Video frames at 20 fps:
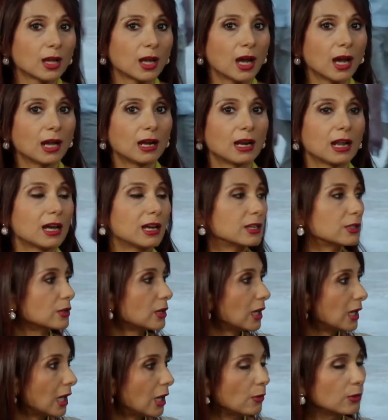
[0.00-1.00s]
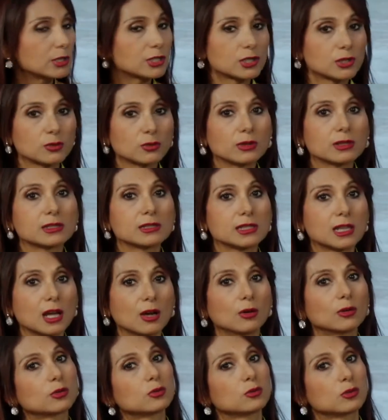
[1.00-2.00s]
allow students
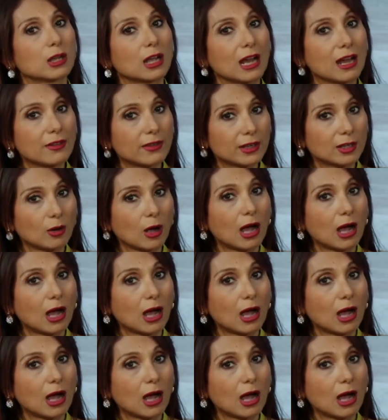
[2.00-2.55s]
now to gather